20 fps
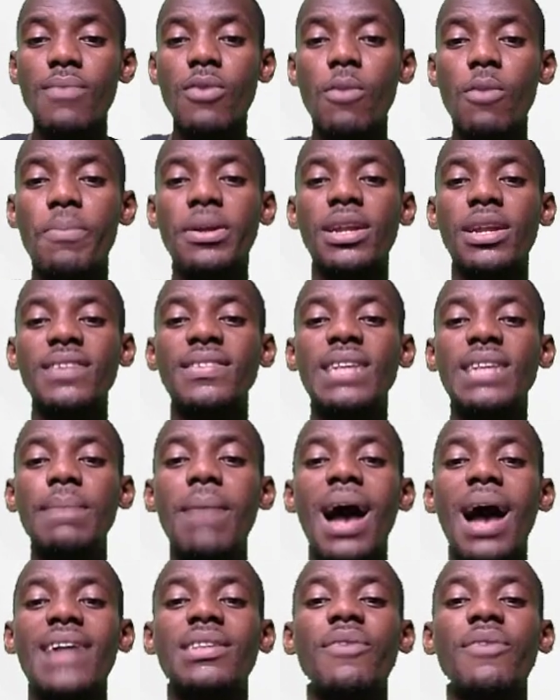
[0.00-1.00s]
will be the same
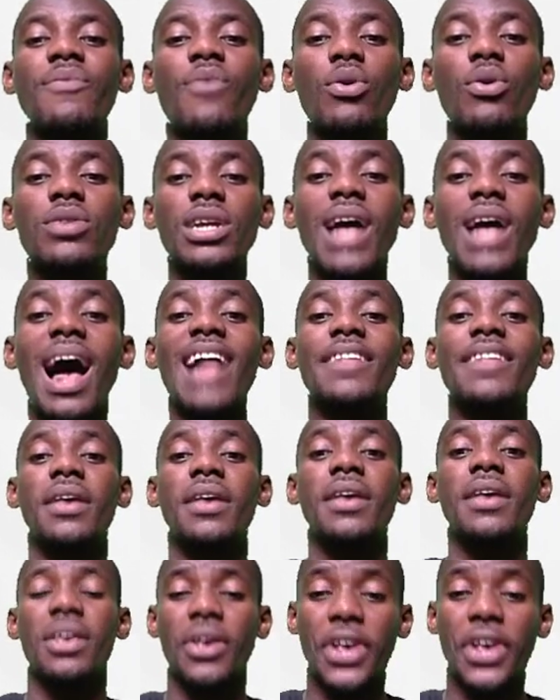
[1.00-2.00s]
as the voltage at
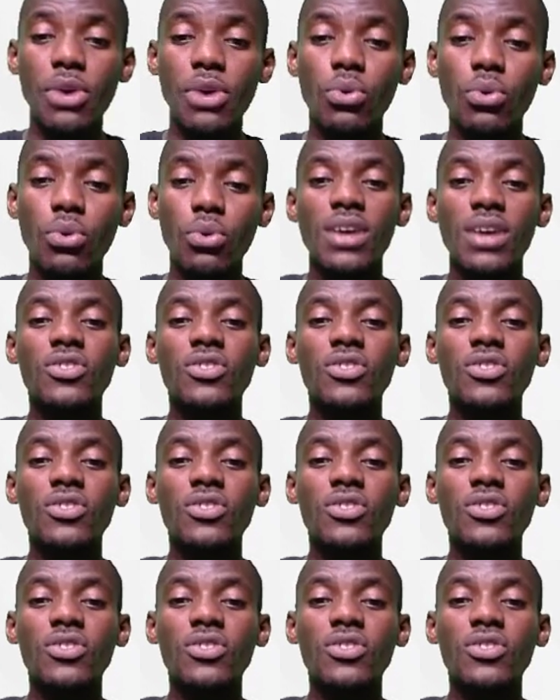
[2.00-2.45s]
Q.